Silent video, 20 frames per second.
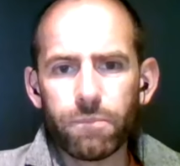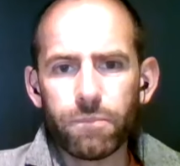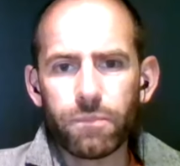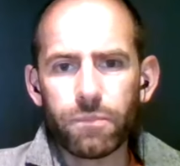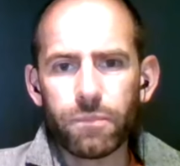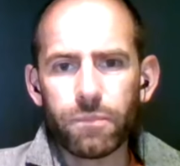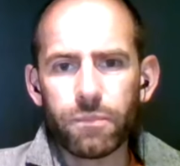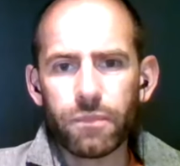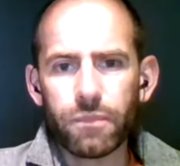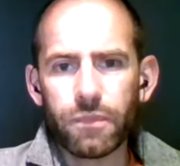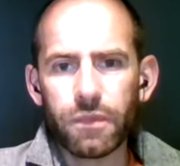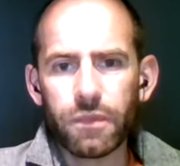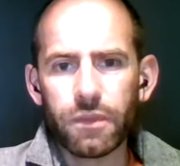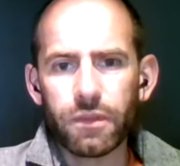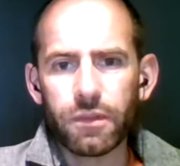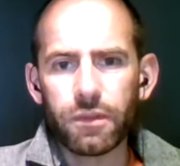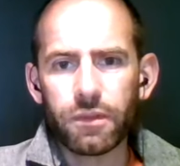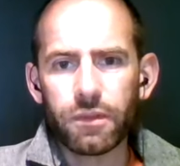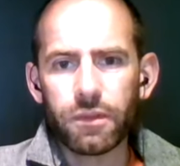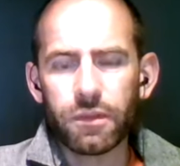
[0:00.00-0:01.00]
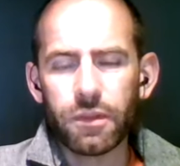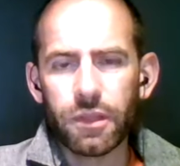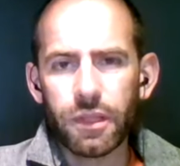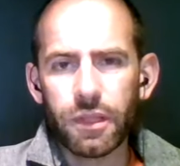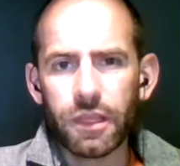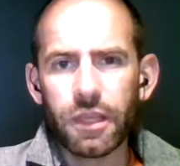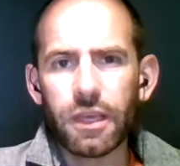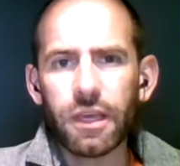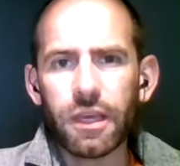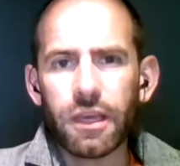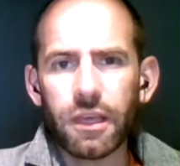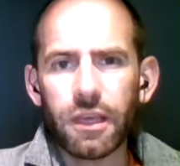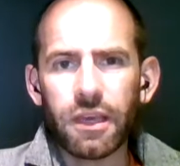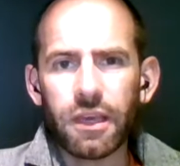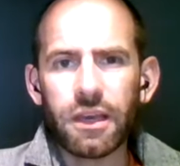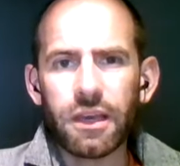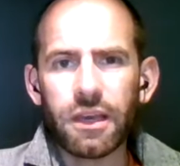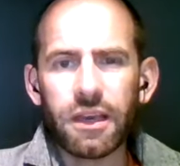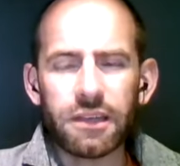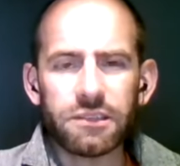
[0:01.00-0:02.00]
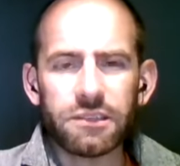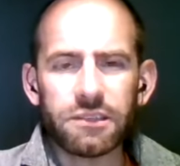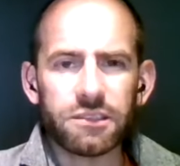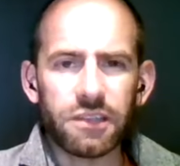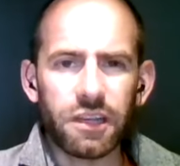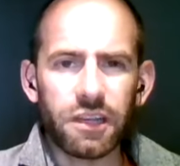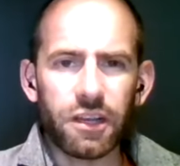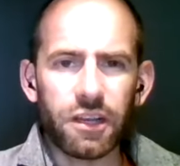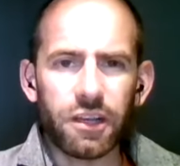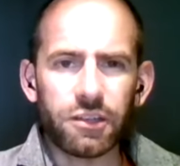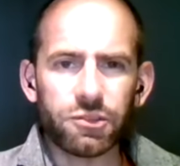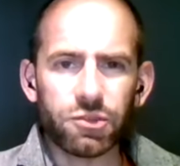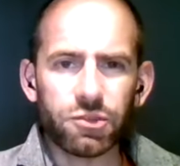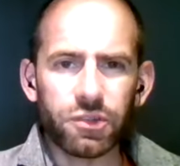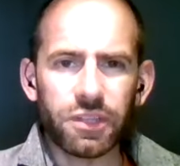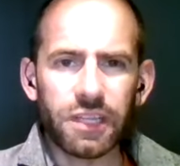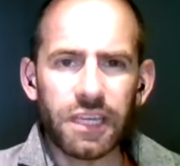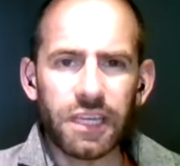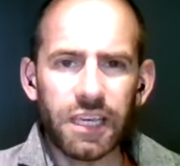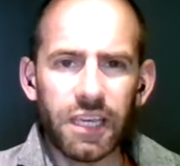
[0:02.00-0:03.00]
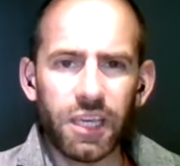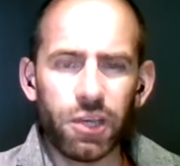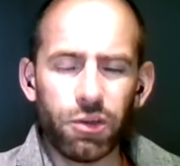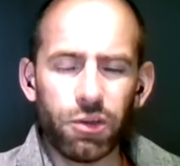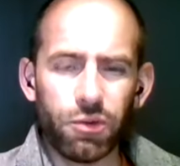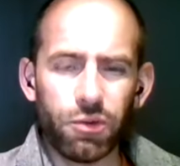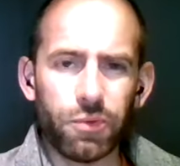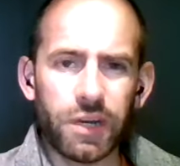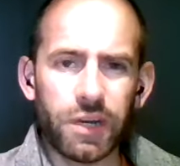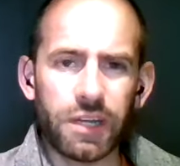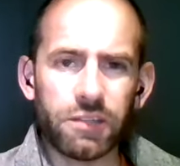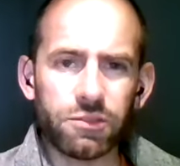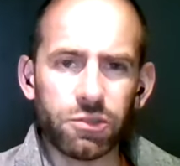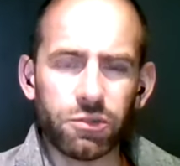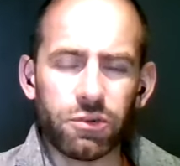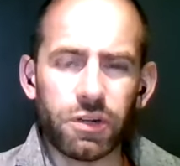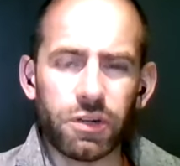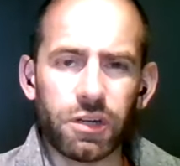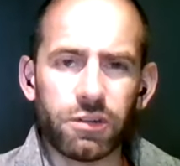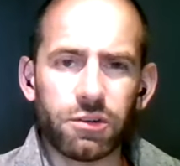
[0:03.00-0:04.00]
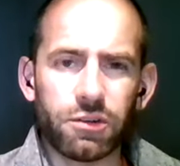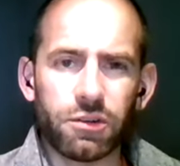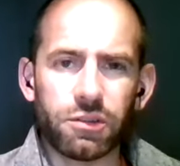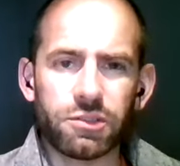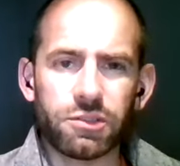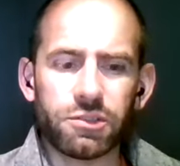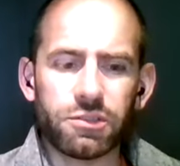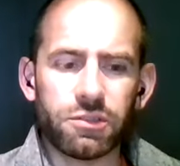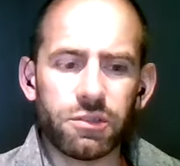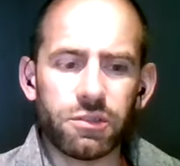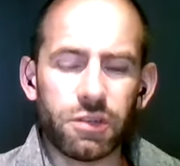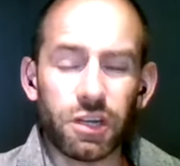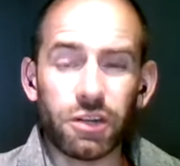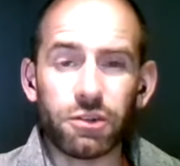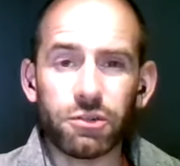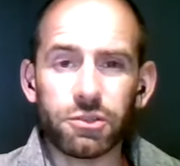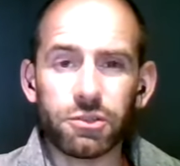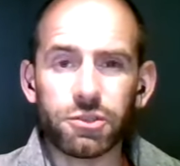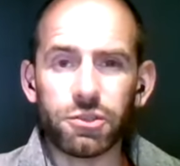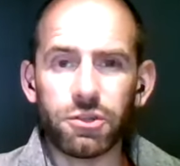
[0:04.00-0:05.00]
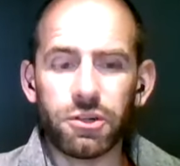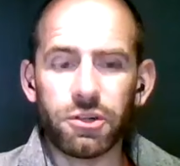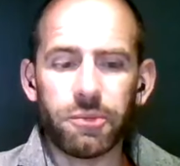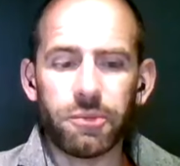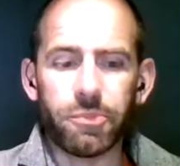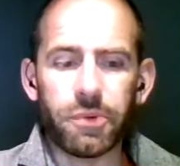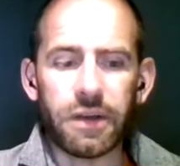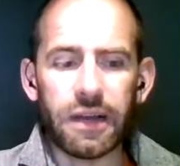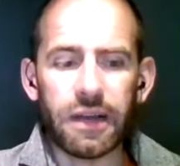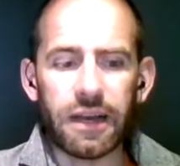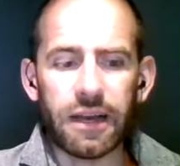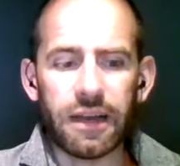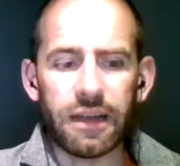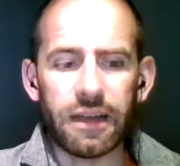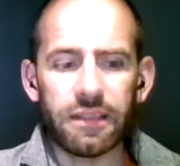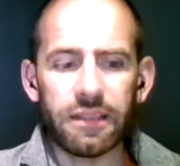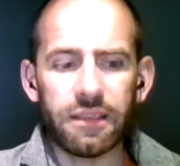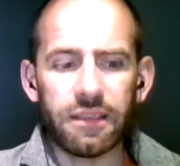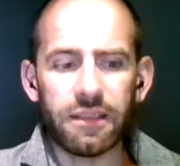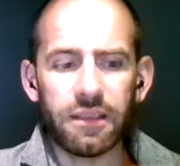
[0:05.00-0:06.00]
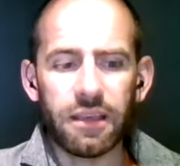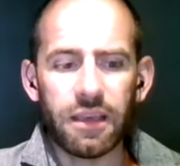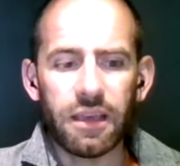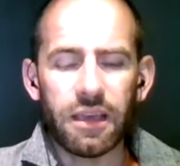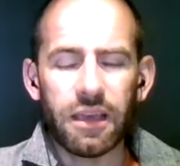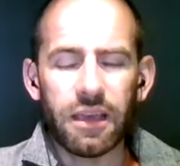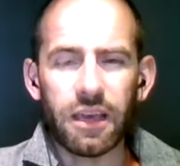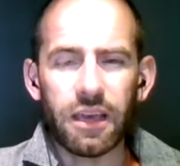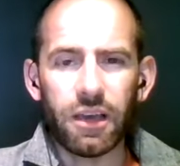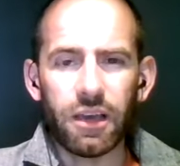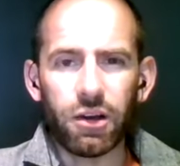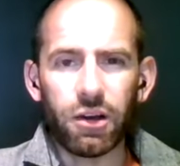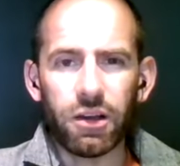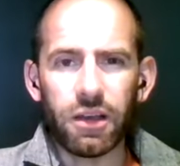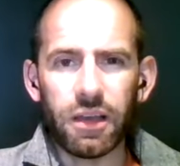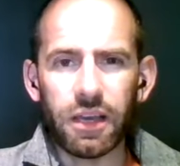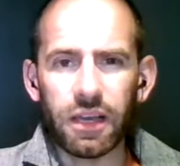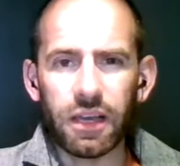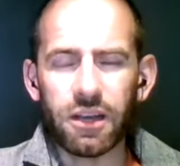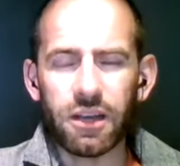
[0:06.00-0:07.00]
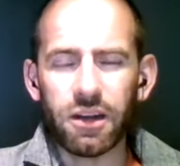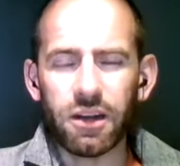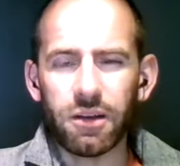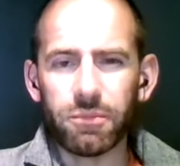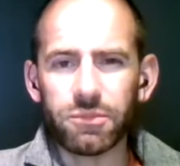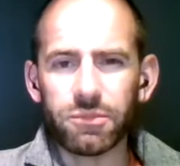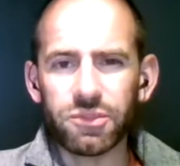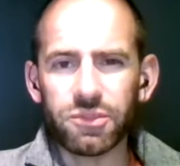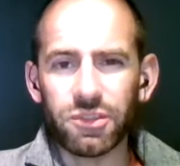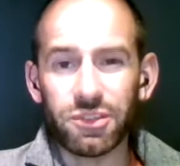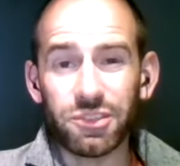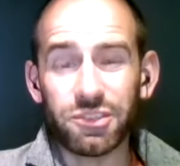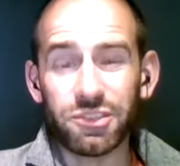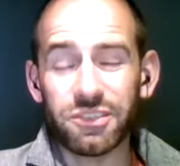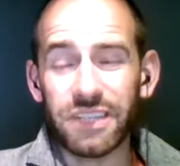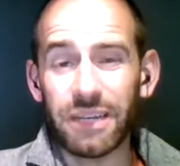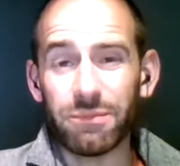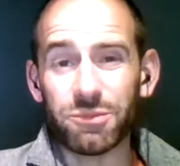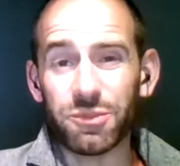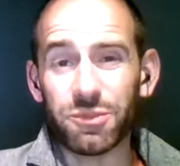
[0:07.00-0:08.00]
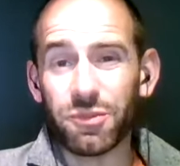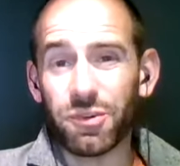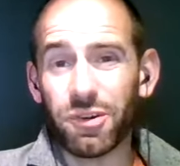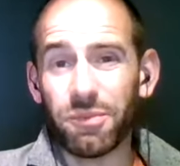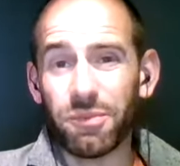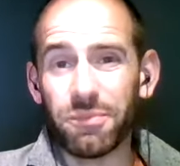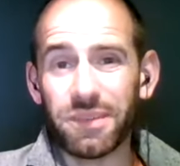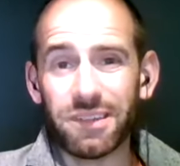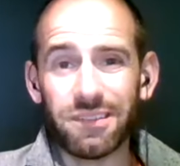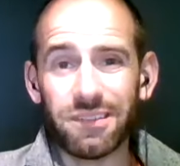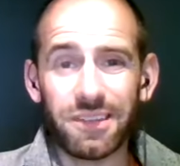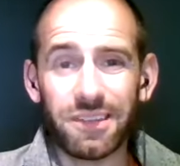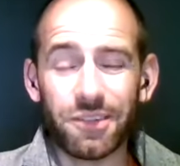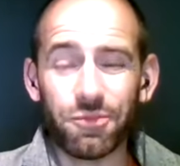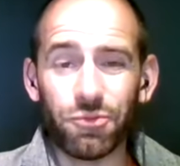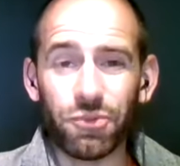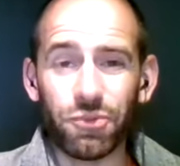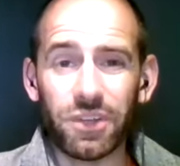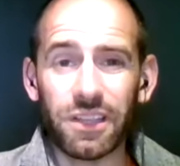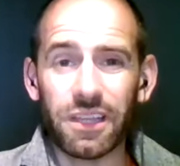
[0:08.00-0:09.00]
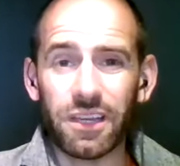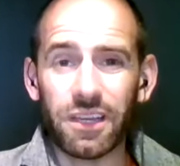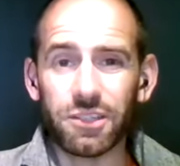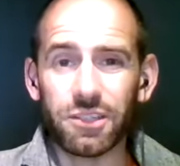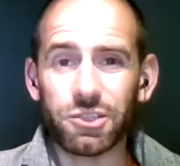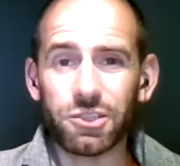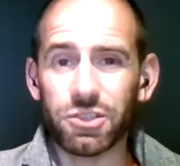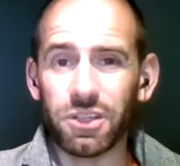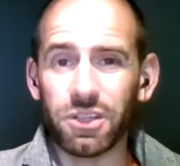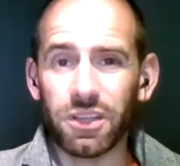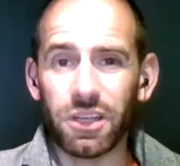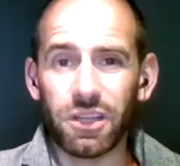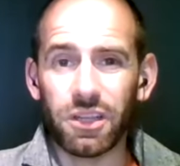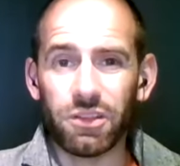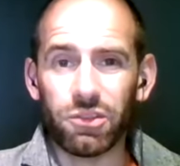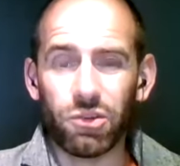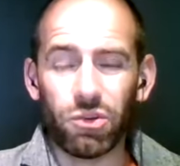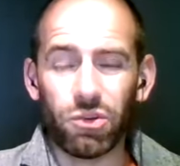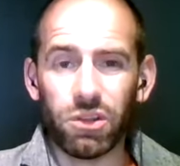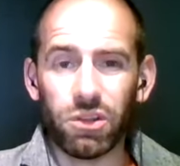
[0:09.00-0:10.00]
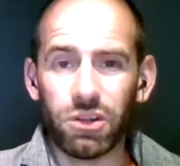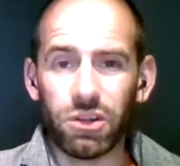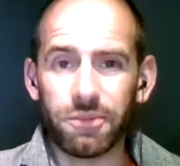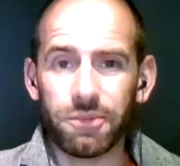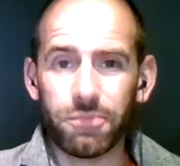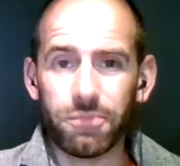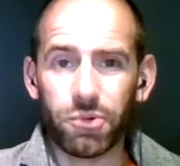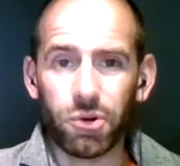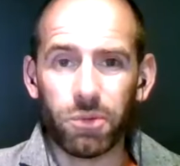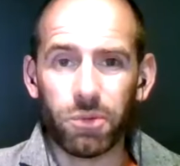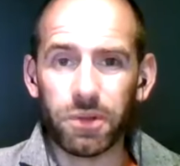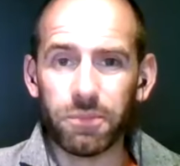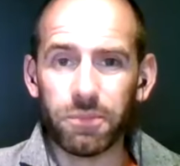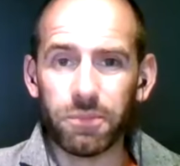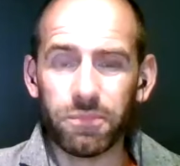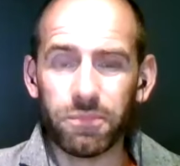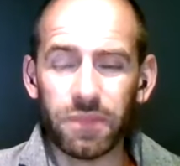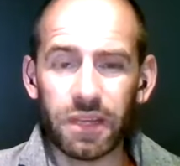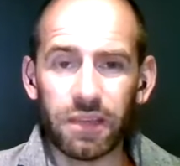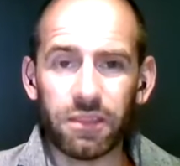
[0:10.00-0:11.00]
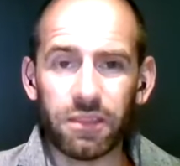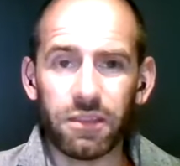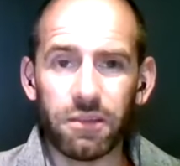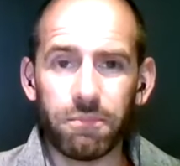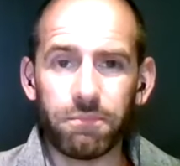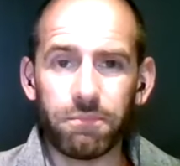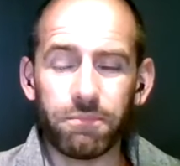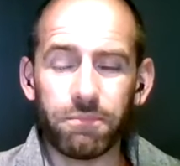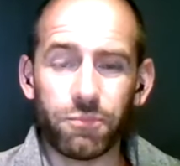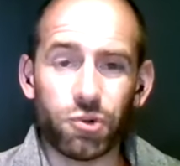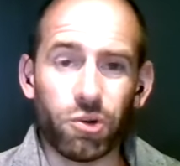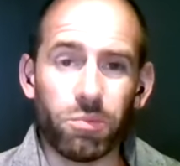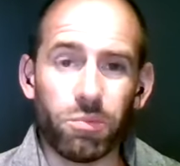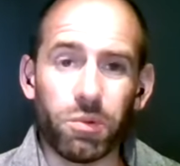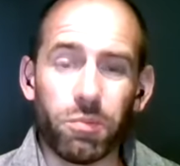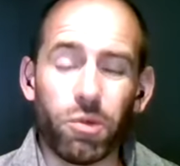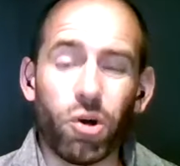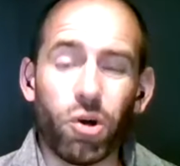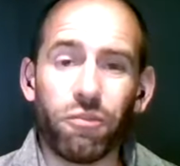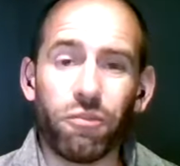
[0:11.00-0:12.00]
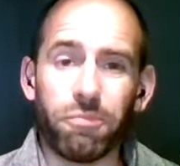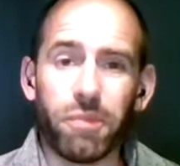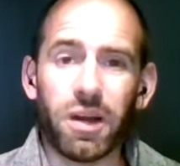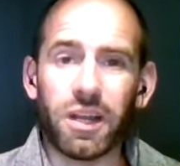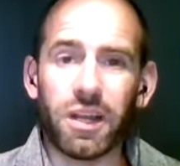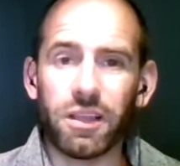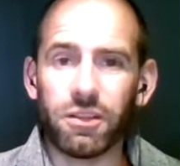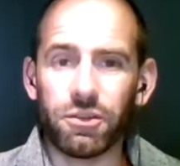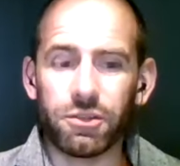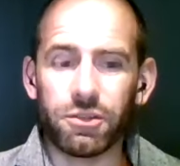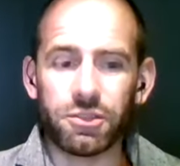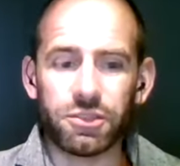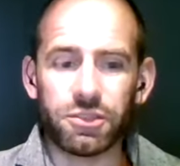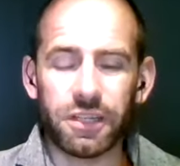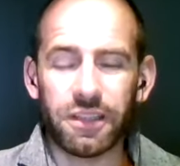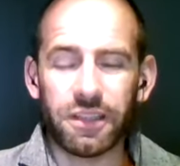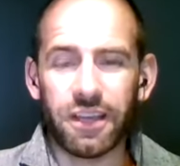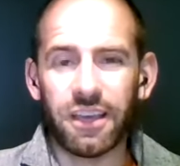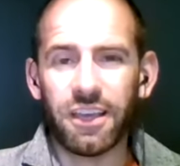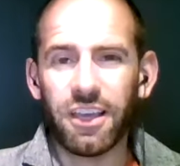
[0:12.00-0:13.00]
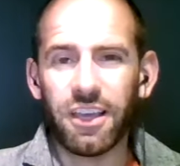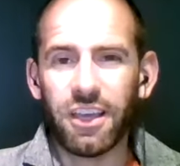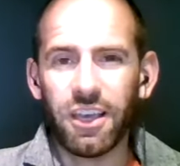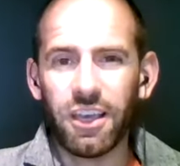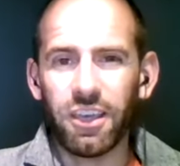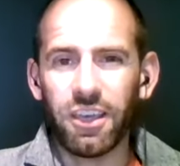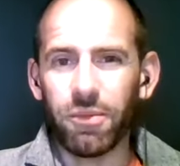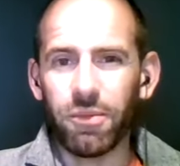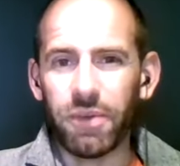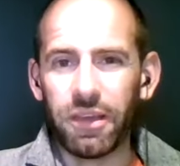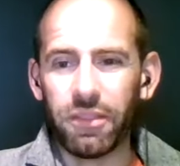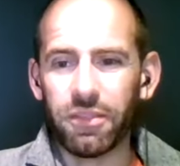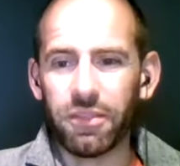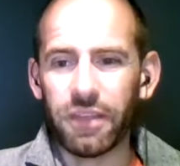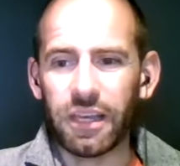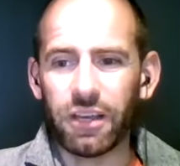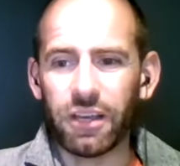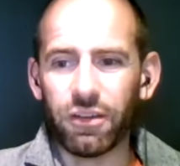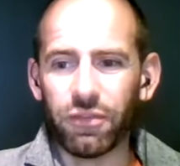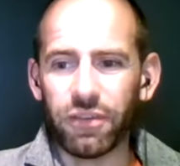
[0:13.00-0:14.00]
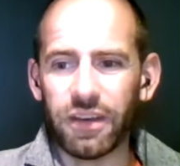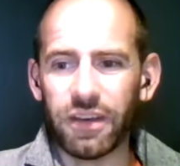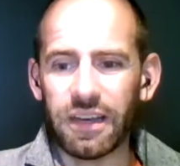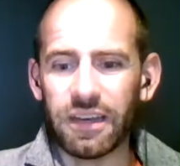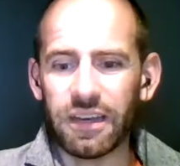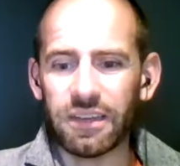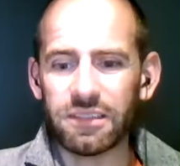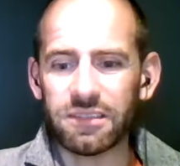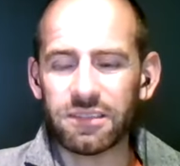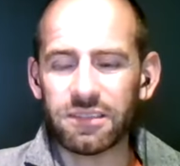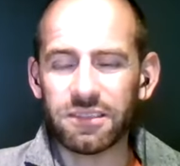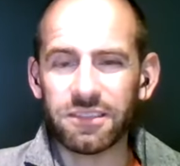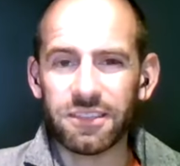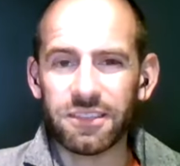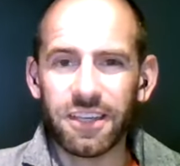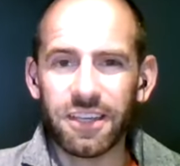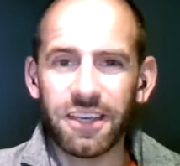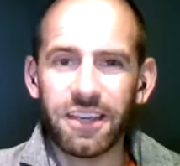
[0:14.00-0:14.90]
anti-money laundering? Yeah, it's really EU-wide, so across Europe, and it comes or stems from really a $1 trillion problem, like the problem of money laundering, that you might think of it as,